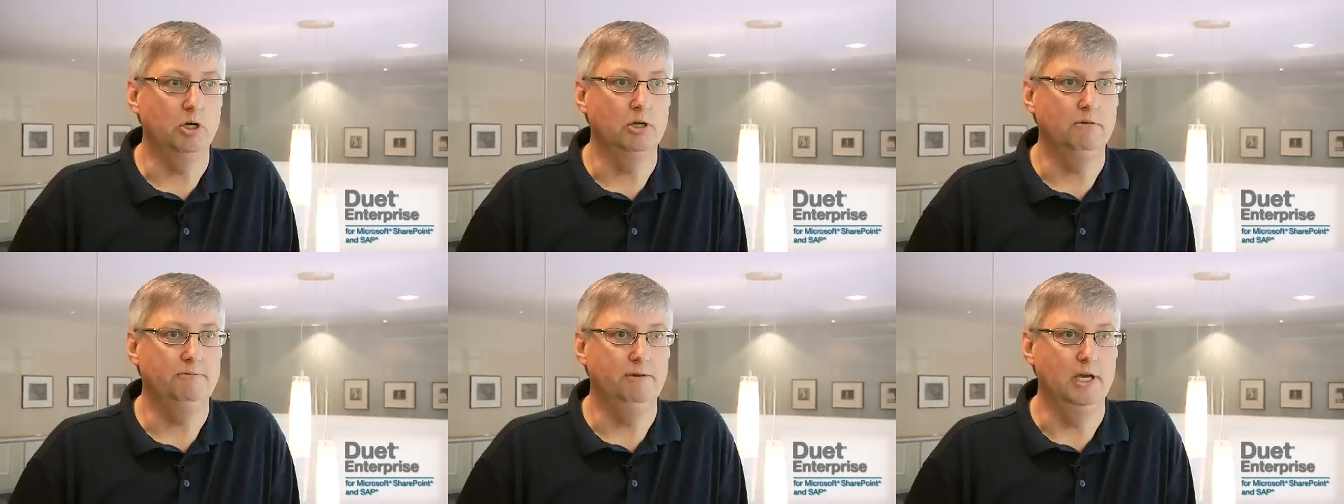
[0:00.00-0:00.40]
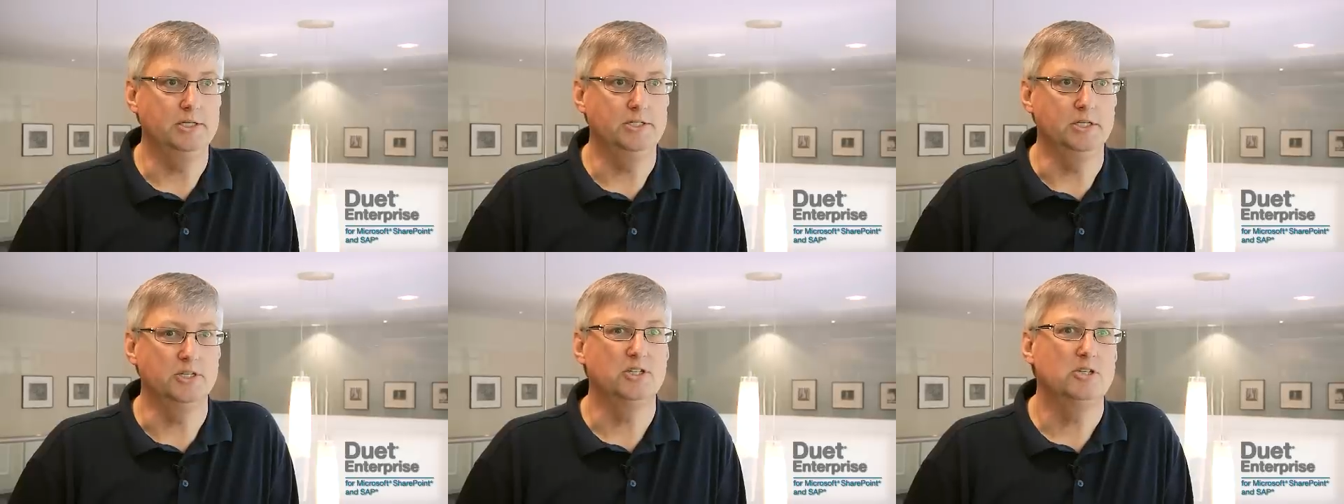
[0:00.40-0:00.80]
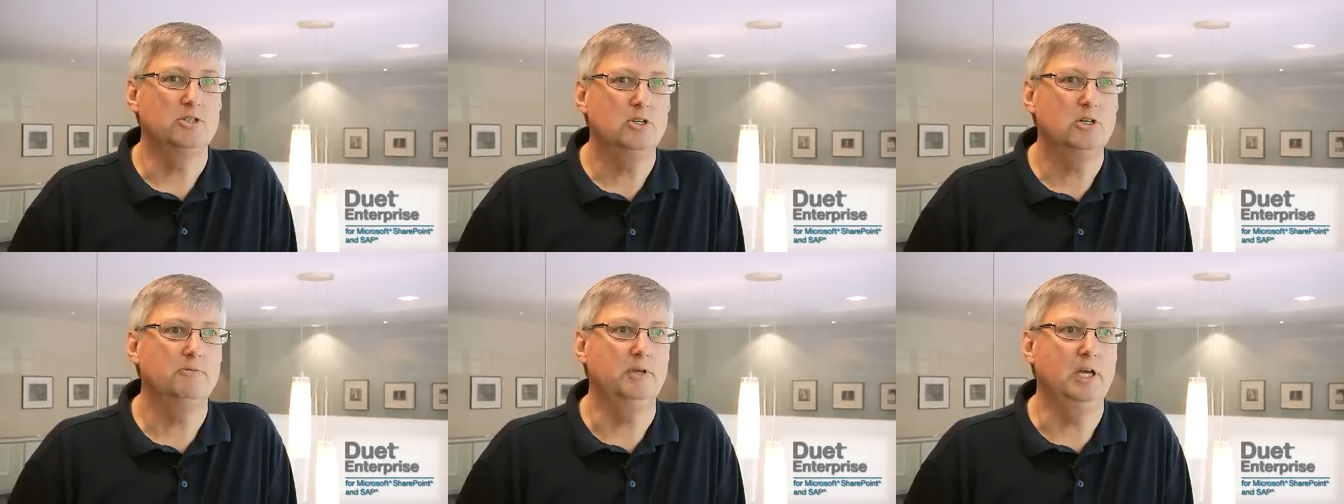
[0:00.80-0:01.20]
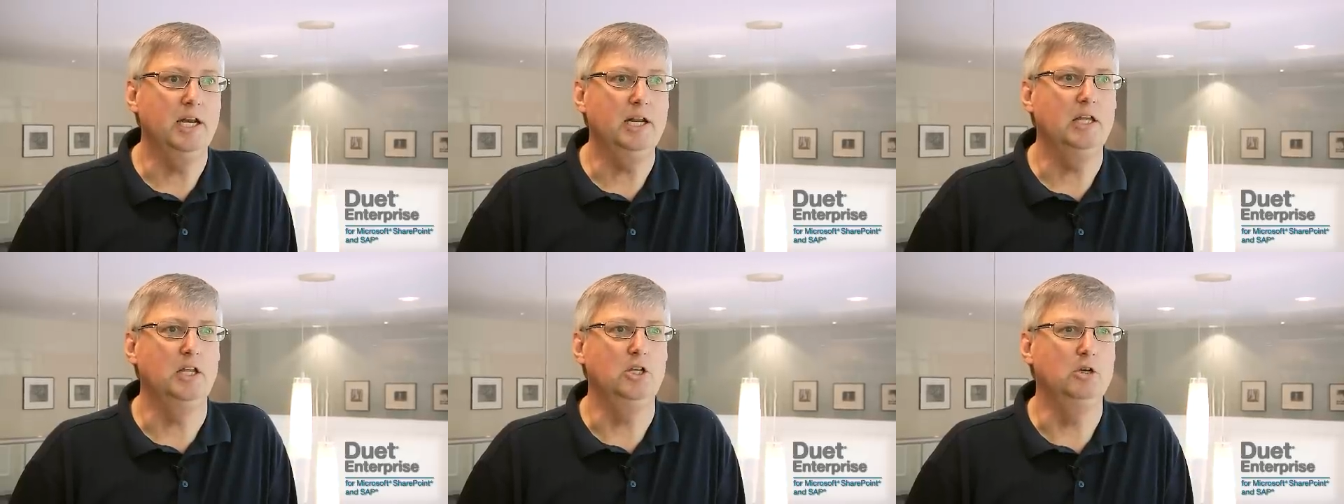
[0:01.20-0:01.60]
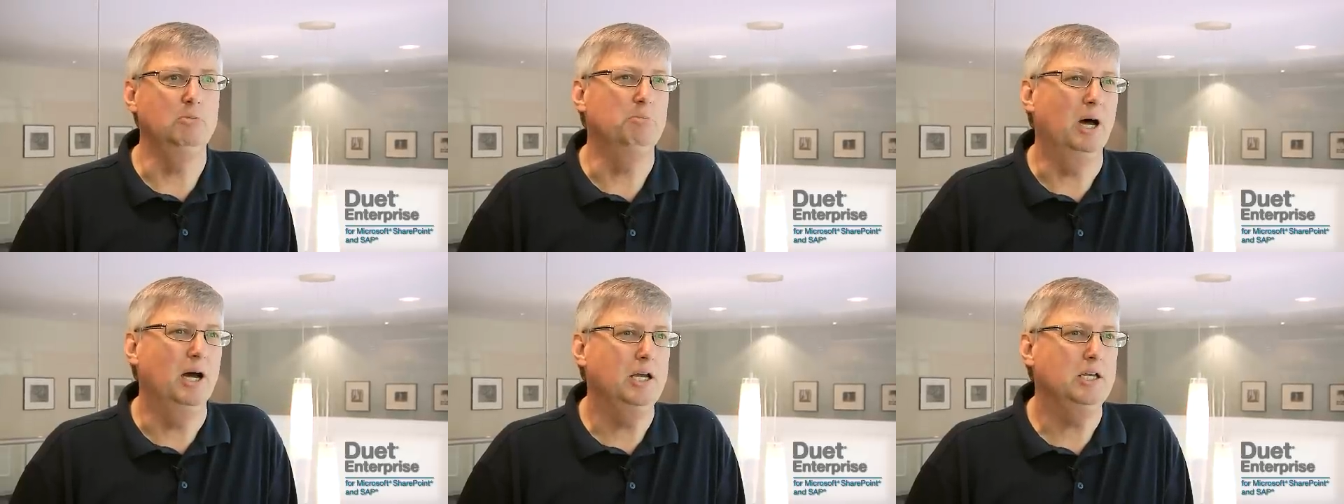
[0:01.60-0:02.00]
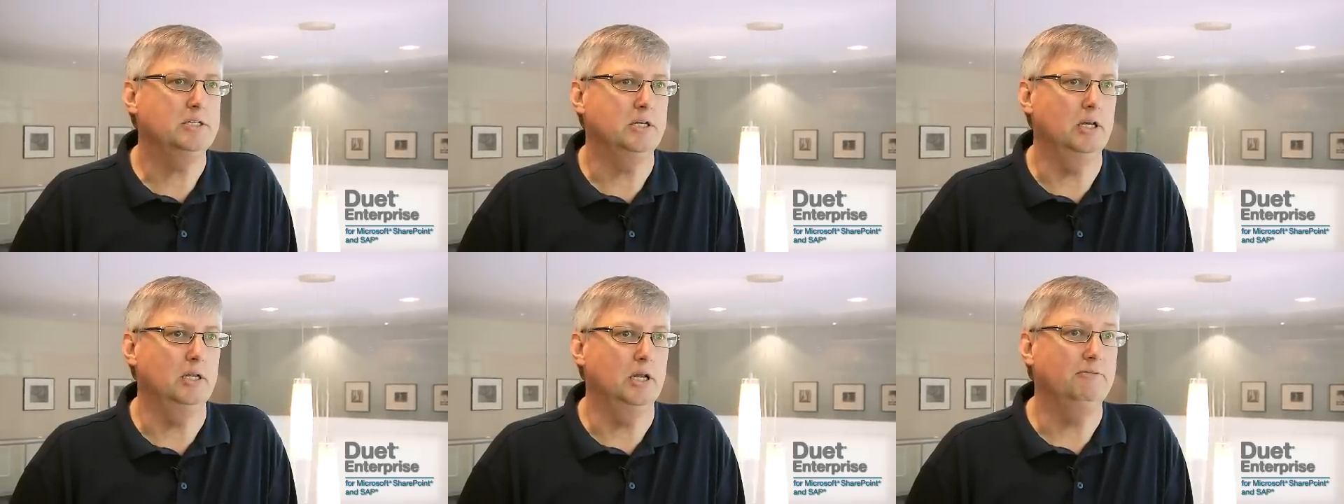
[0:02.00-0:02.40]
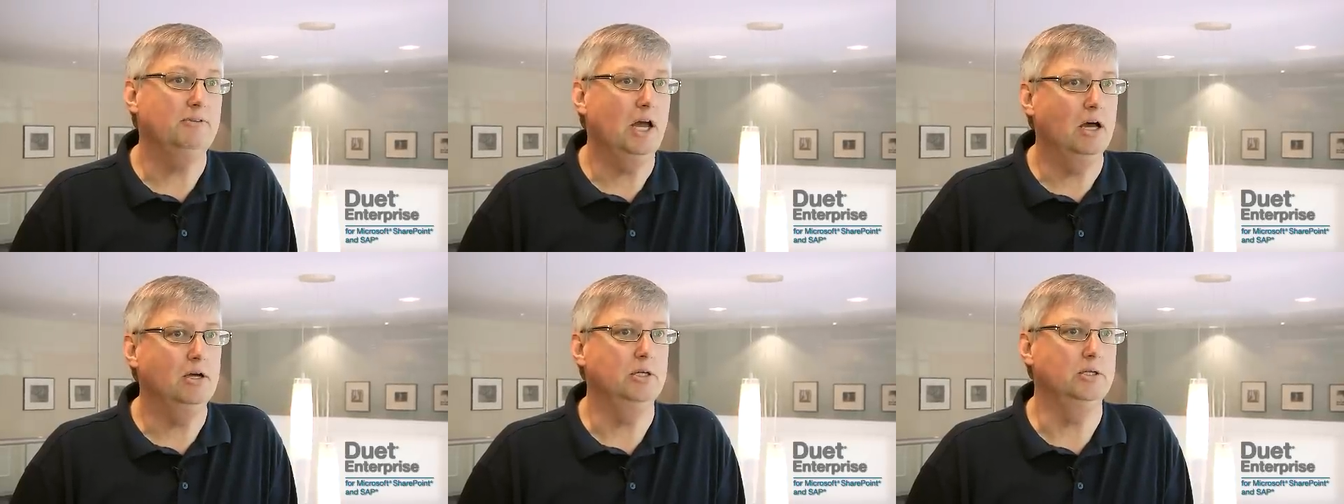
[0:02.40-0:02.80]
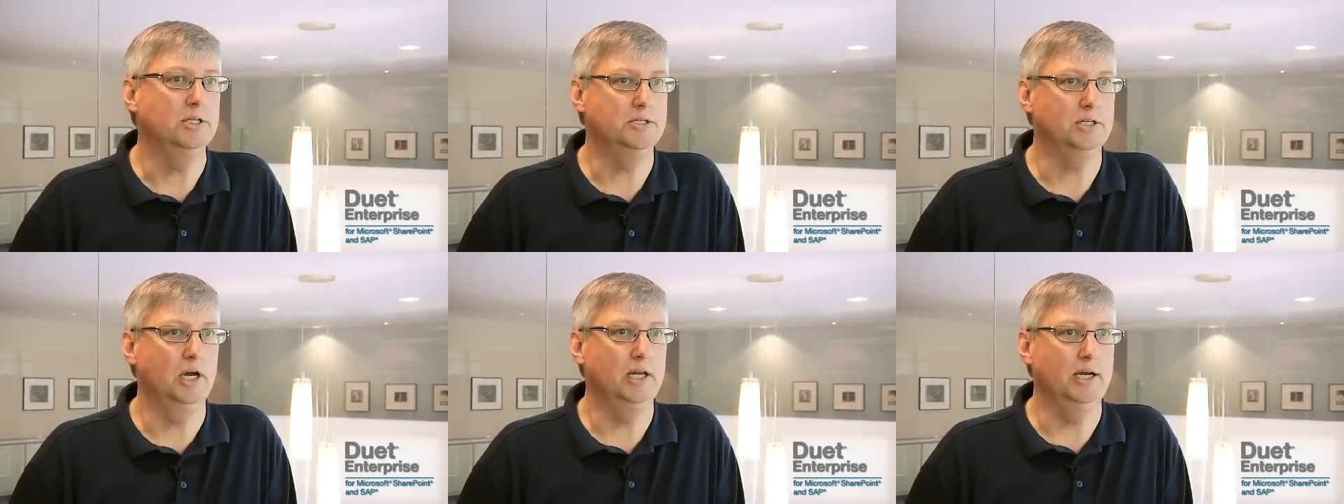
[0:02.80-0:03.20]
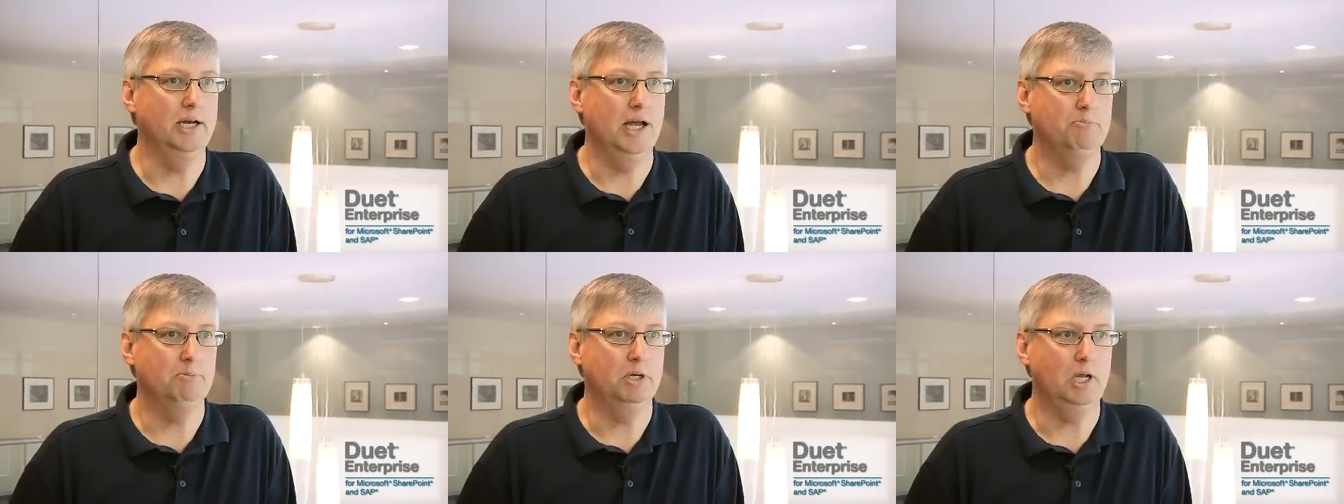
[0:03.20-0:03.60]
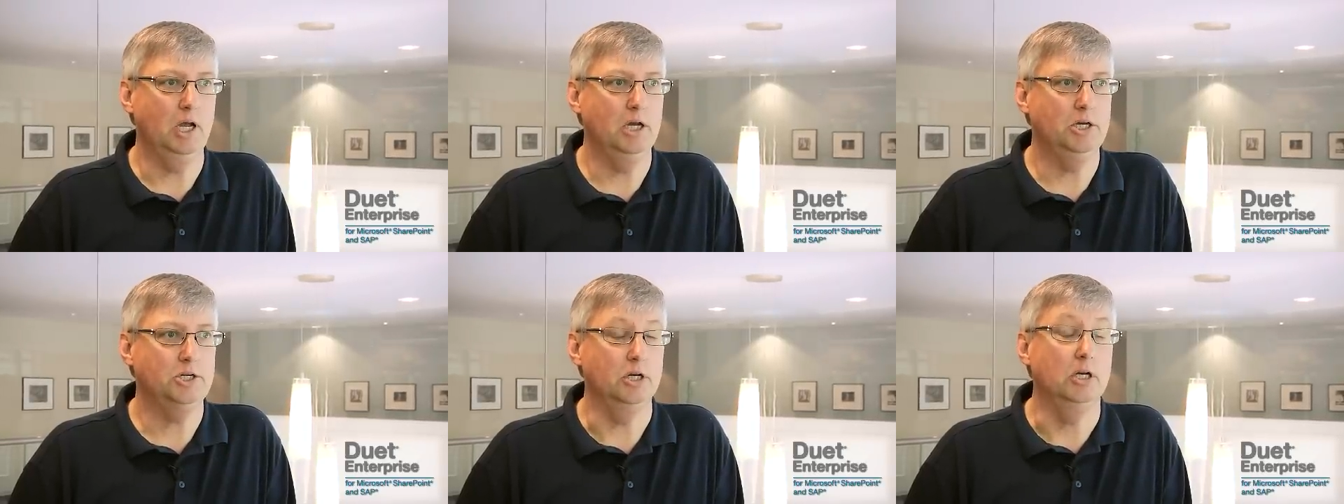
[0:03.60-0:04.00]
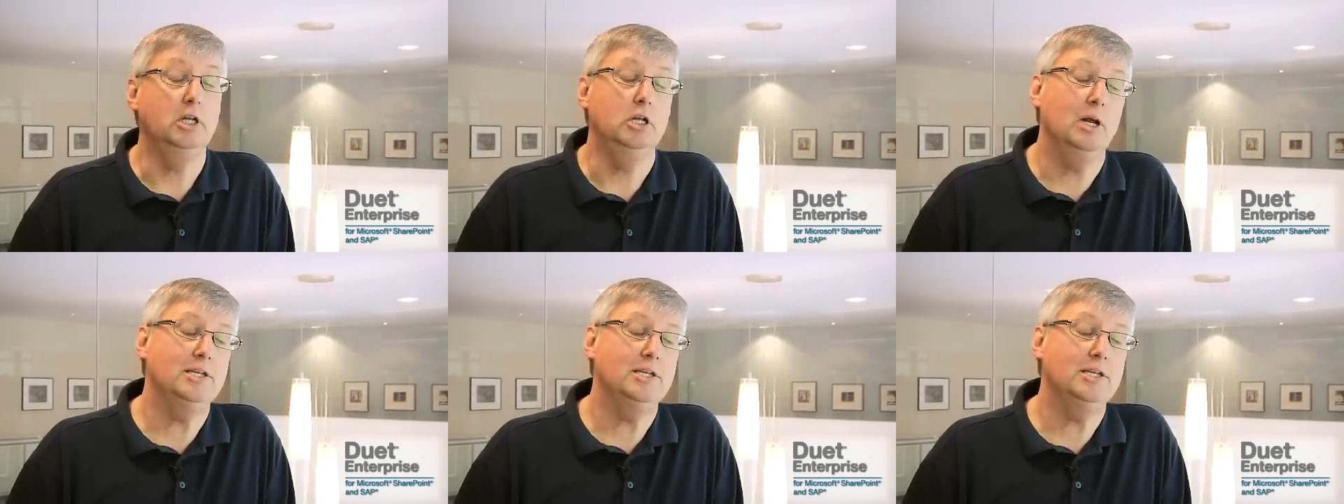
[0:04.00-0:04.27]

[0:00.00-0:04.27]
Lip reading: we're going to face is sort of getting a new mindset of how you design an application.